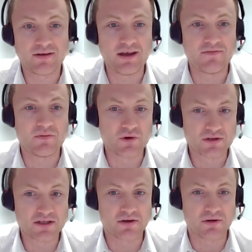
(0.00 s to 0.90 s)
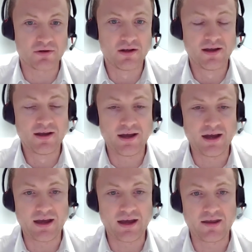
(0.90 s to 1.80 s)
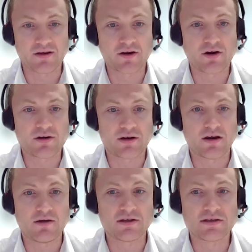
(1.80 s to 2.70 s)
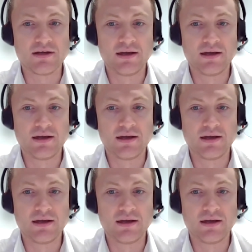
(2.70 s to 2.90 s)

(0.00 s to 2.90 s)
even more so in the current climate.